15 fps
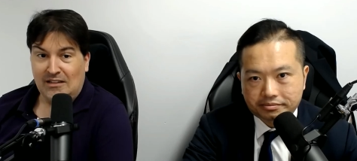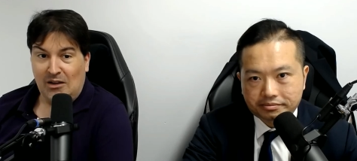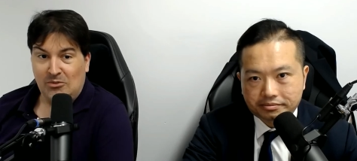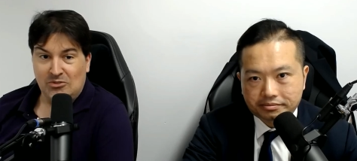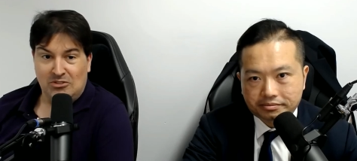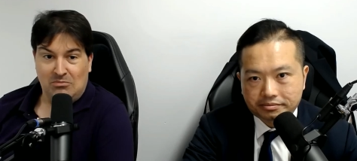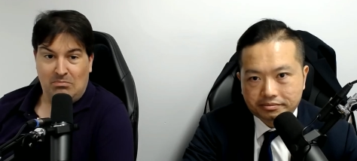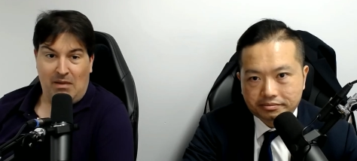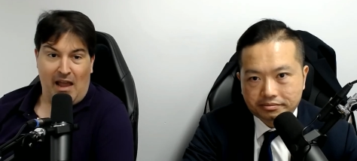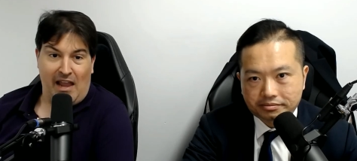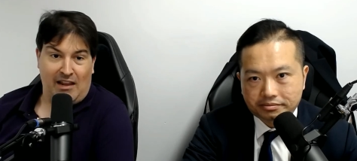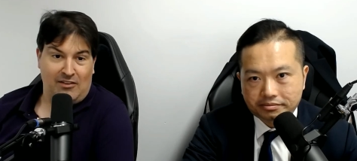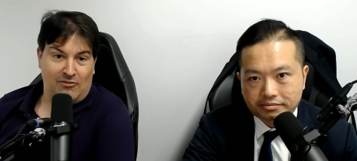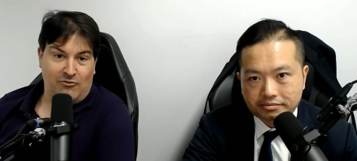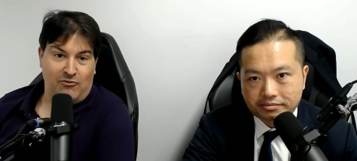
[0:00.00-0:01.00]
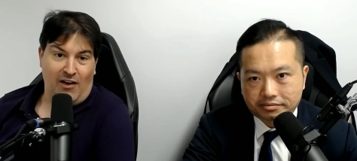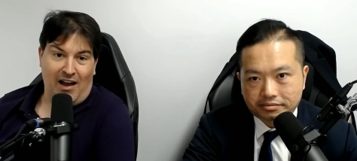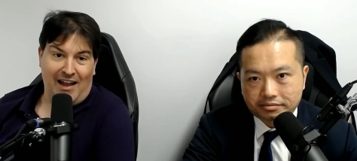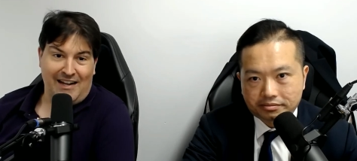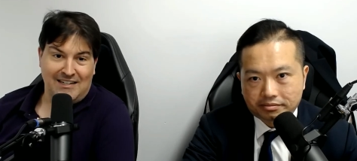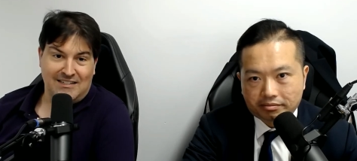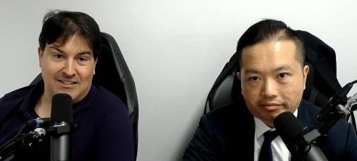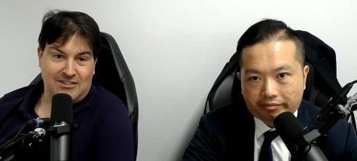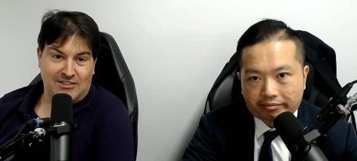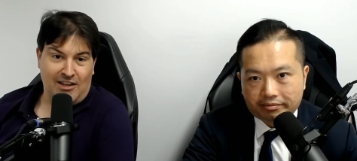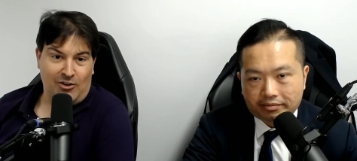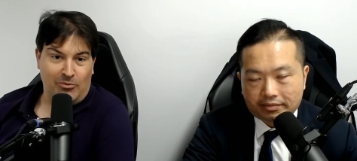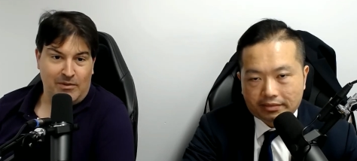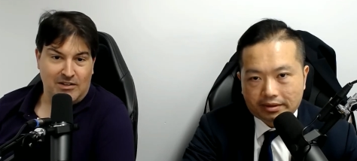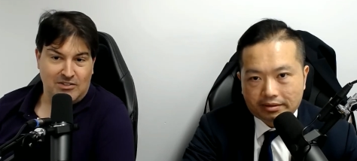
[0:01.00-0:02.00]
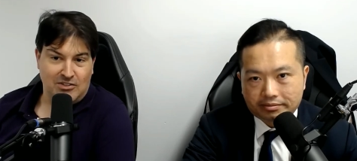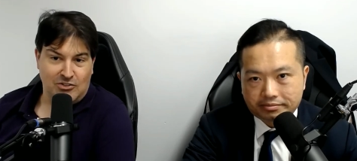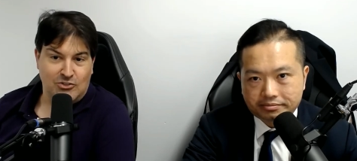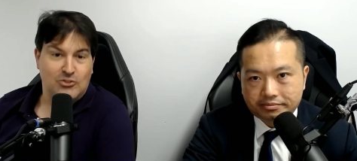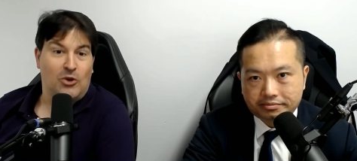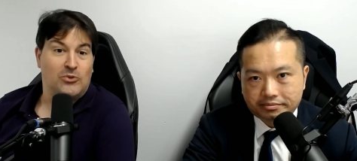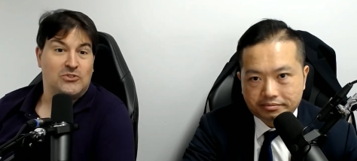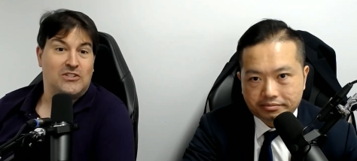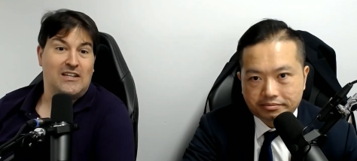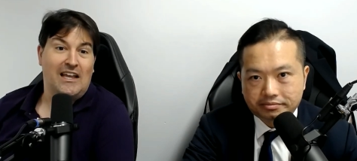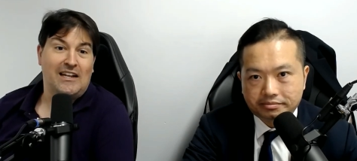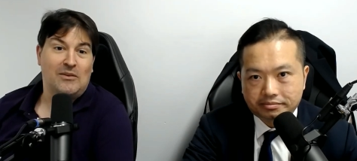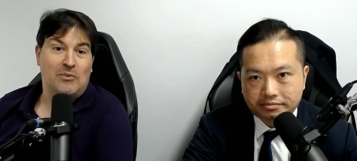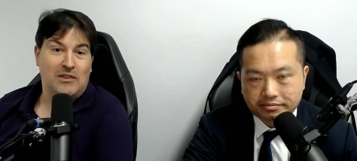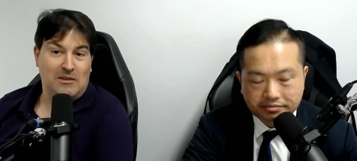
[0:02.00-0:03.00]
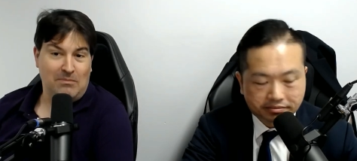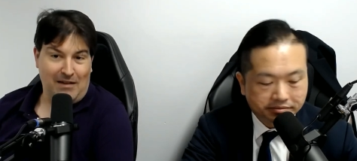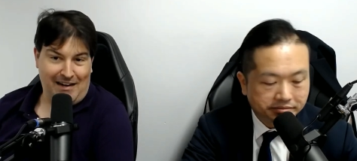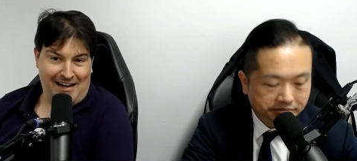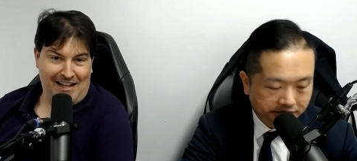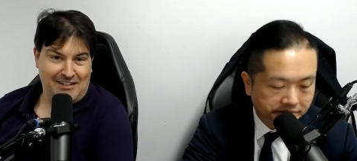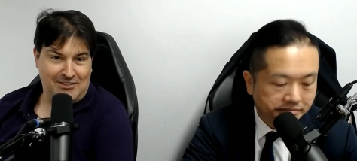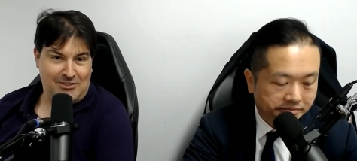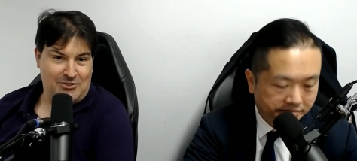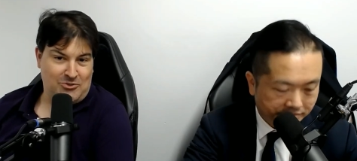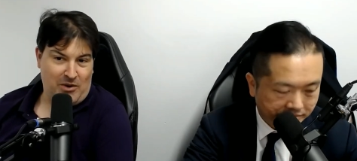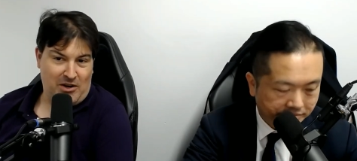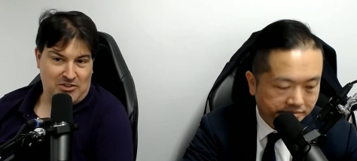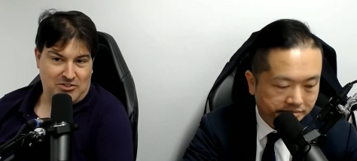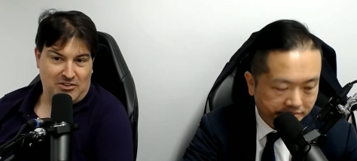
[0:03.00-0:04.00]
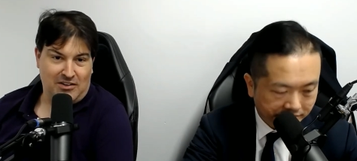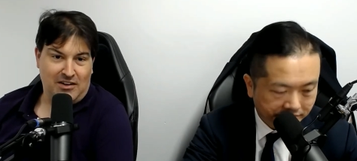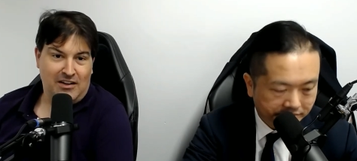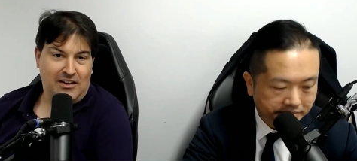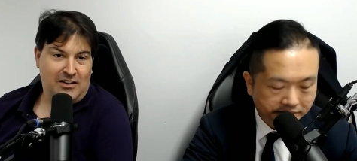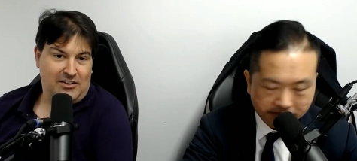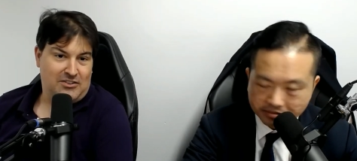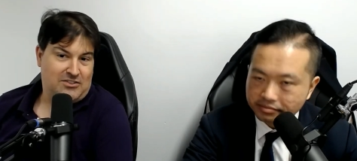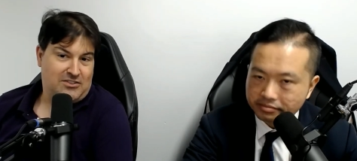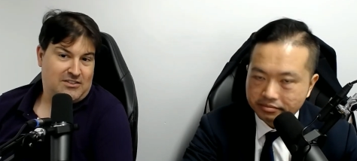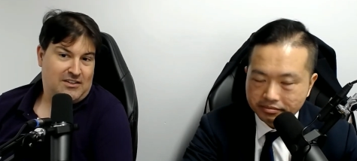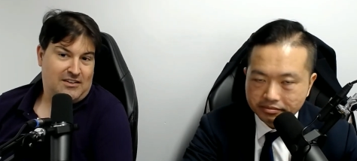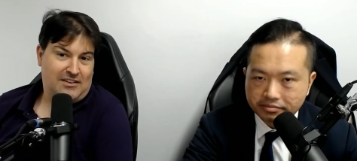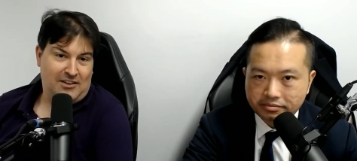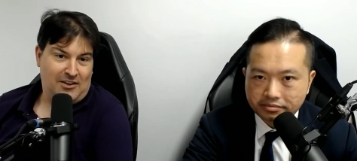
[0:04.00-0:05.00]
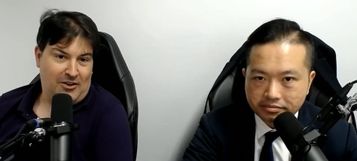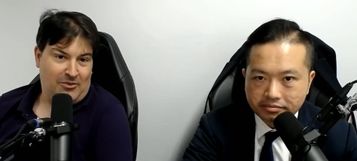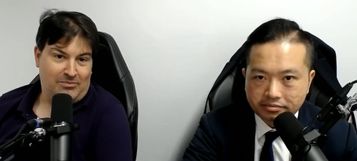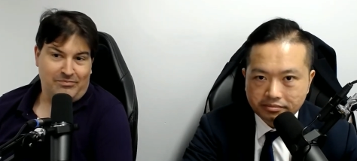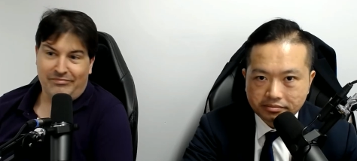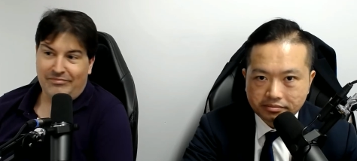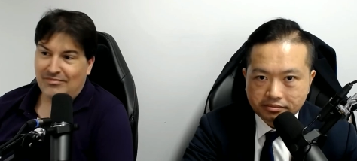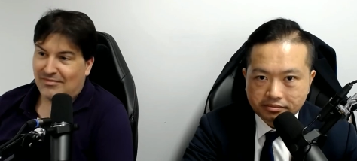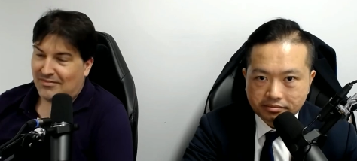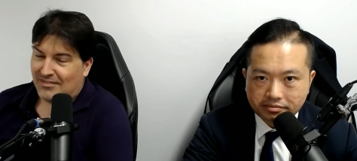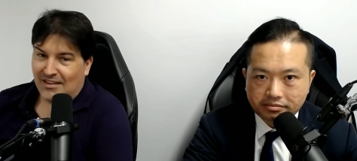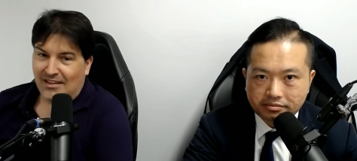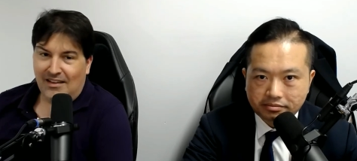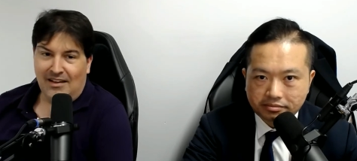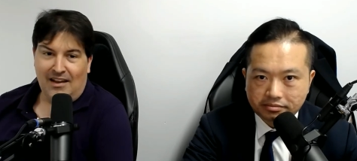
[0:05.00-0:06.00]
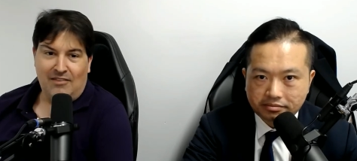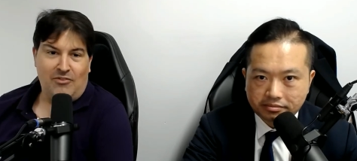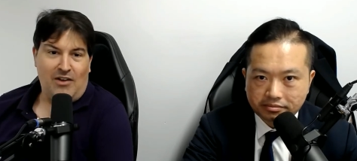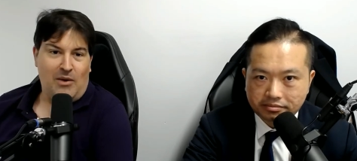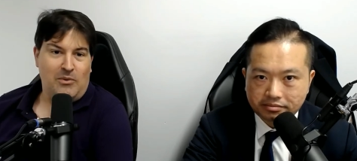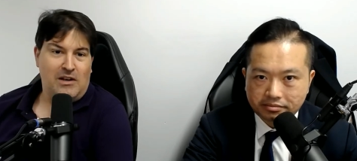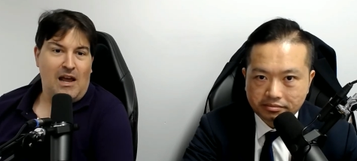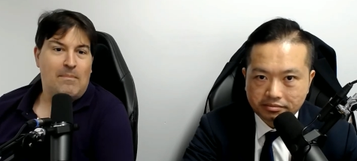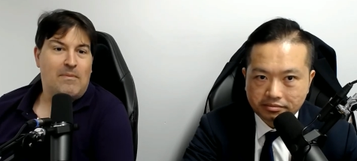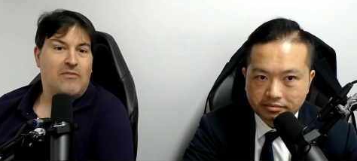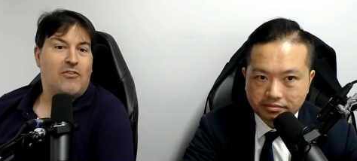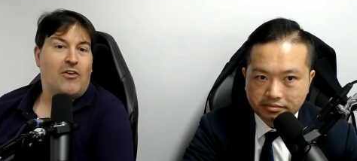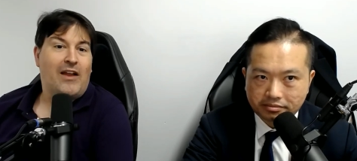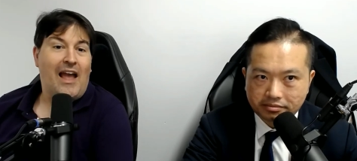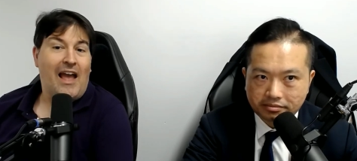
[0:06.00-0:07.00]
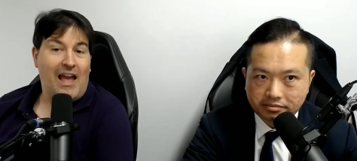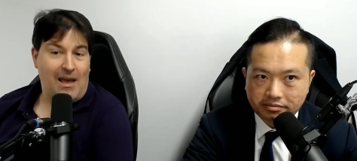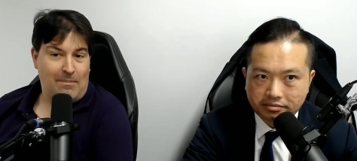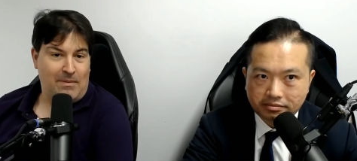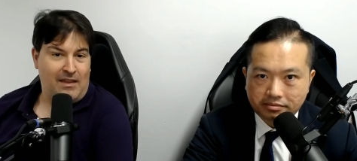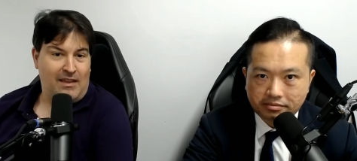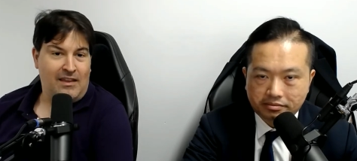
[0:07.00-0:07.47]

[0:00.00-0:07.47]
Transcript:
Speaker 1: were some bank fines and settlements associated with the Binance situation because you know I would not be very happy